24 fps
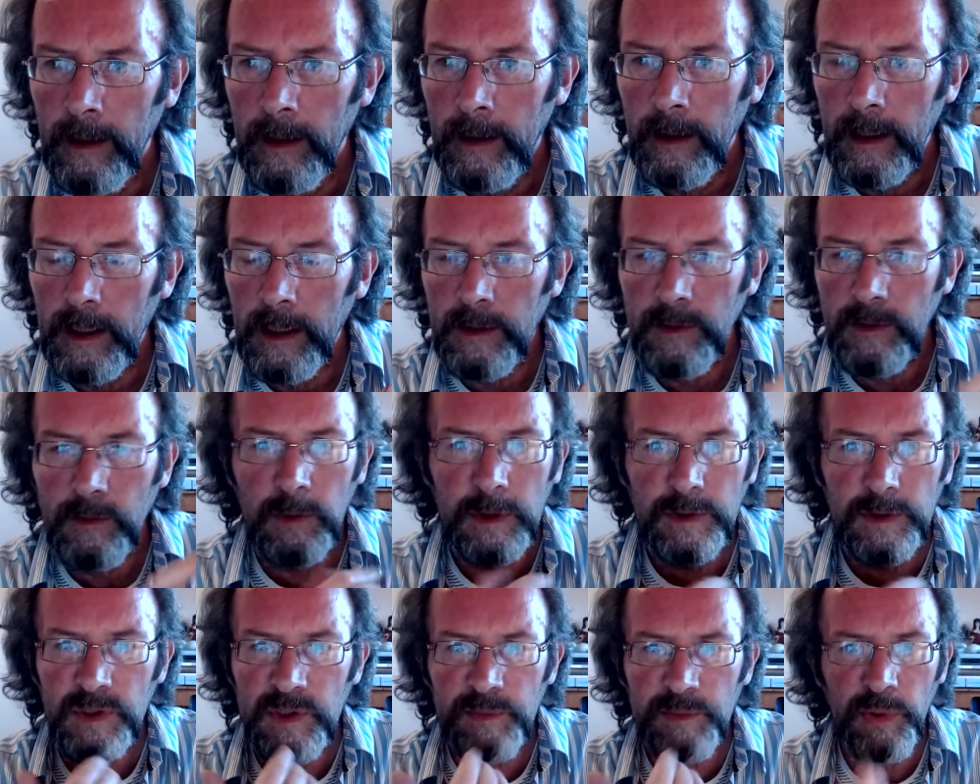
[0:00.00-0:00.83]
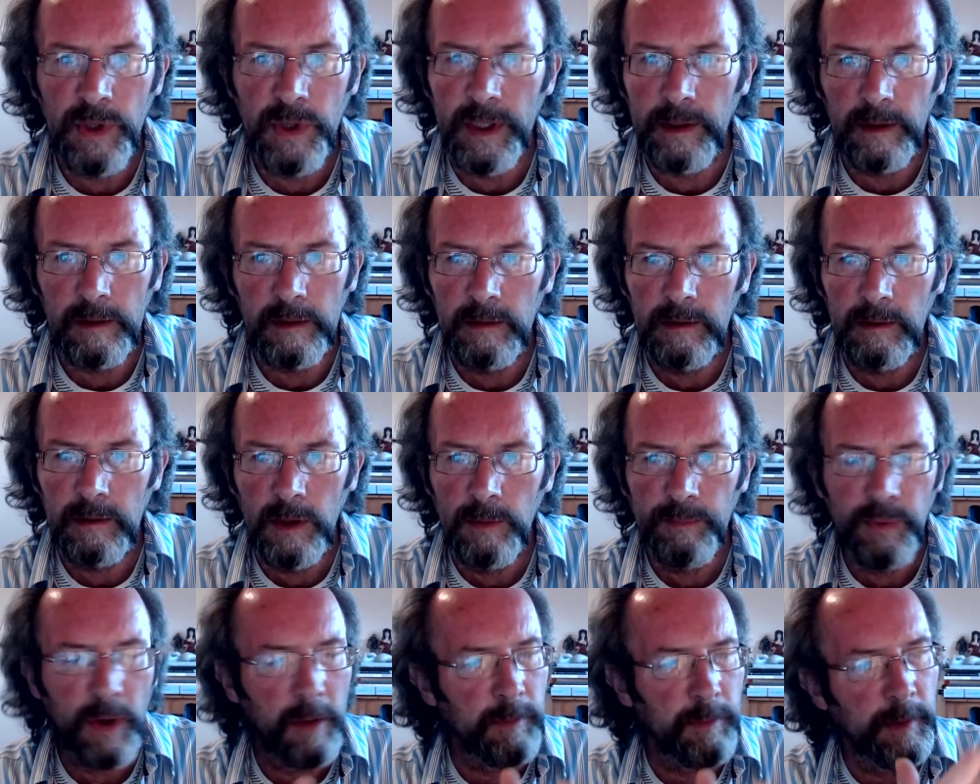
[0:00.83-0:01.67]
it will just print, no
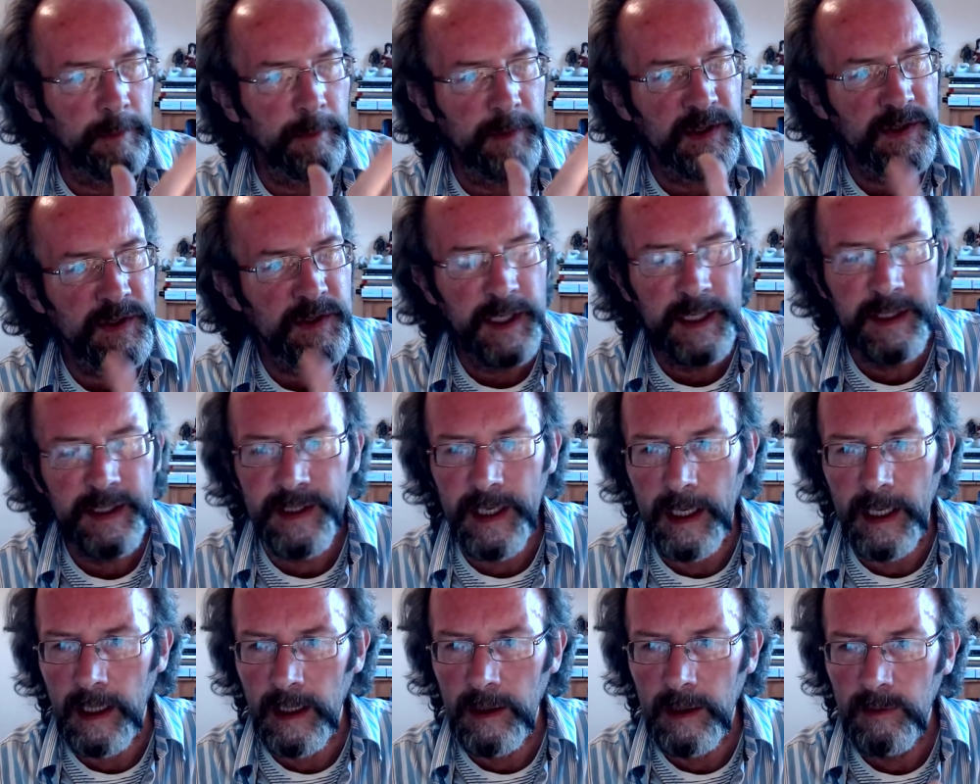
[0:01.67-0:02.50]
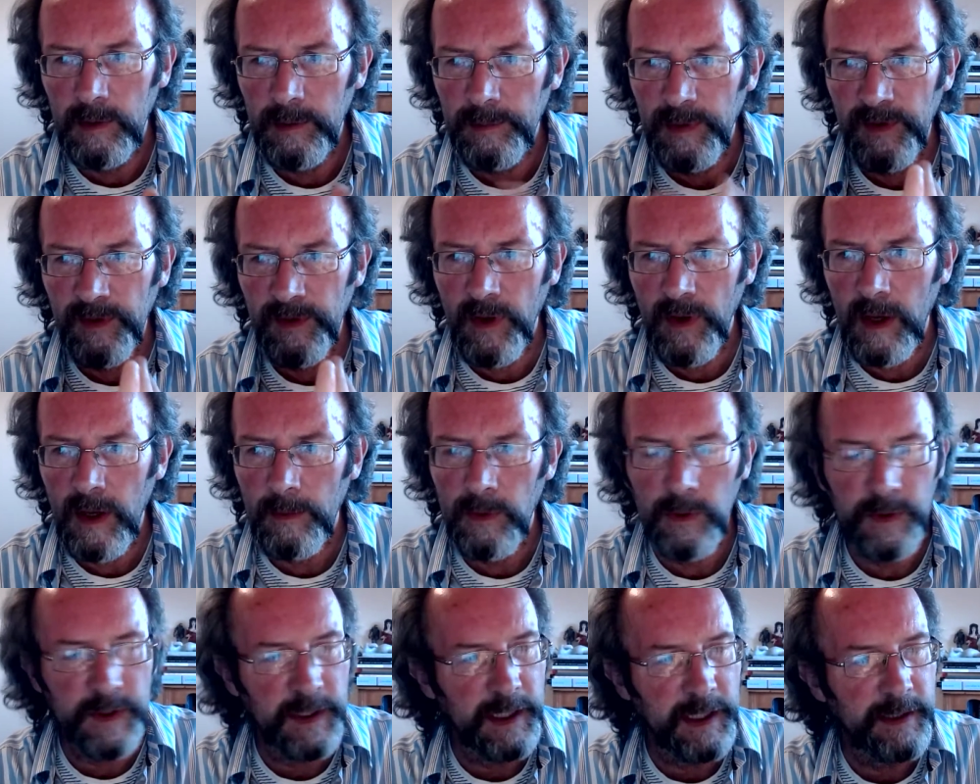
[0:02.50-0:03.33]
problem. This detail, it would be far
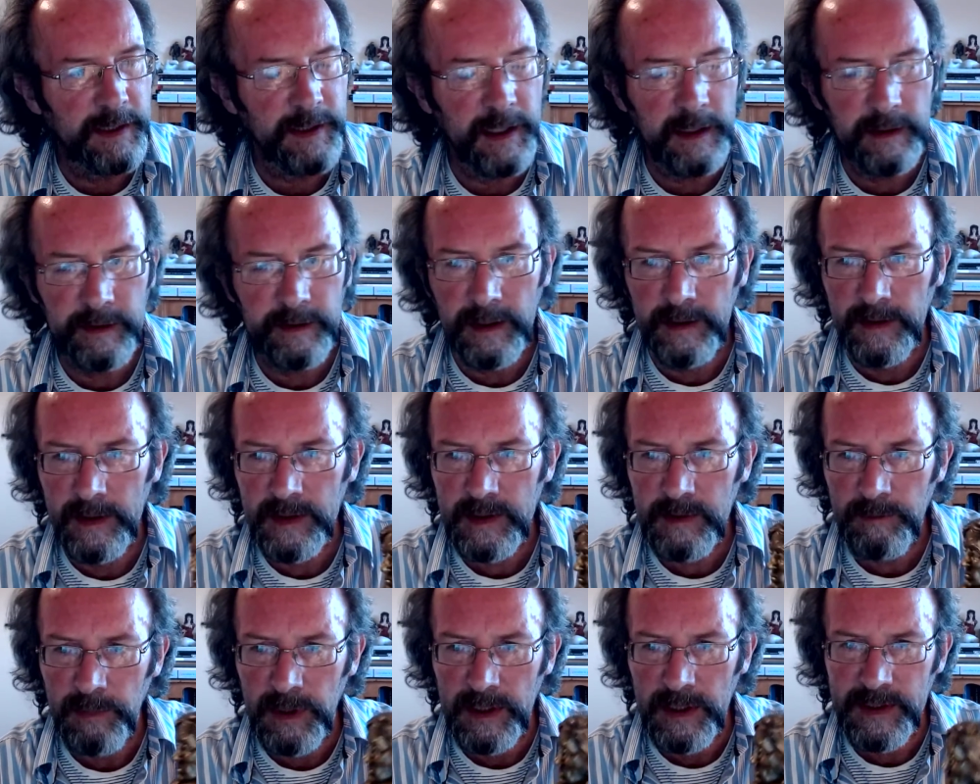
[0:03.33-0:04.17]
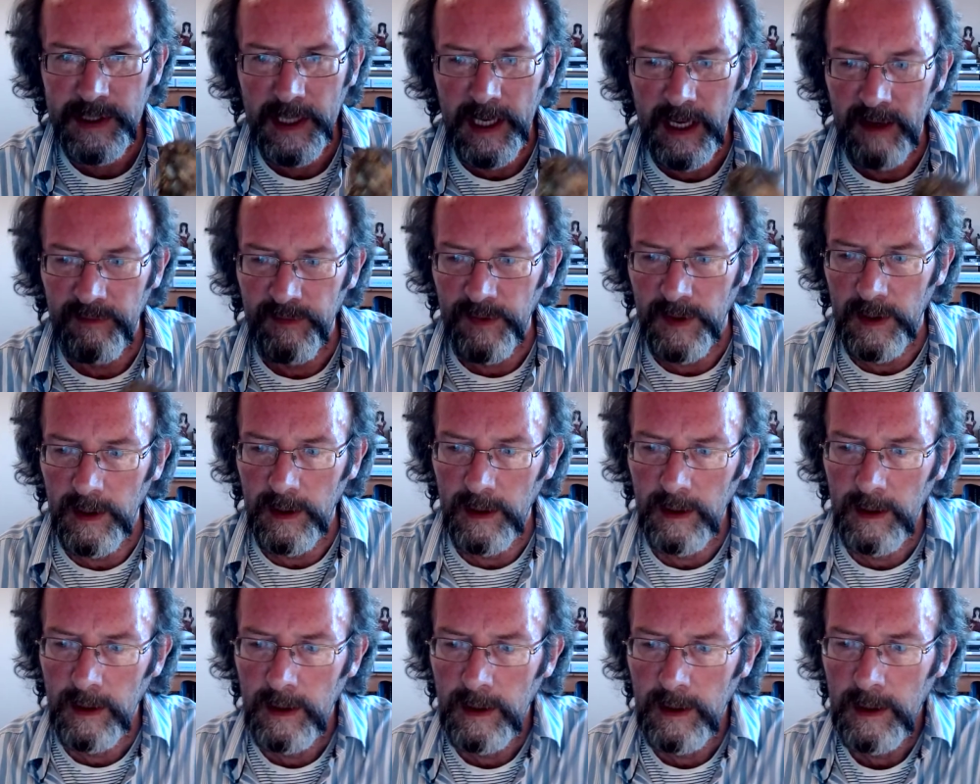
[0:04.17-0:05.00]
more detailed than this piece I have here.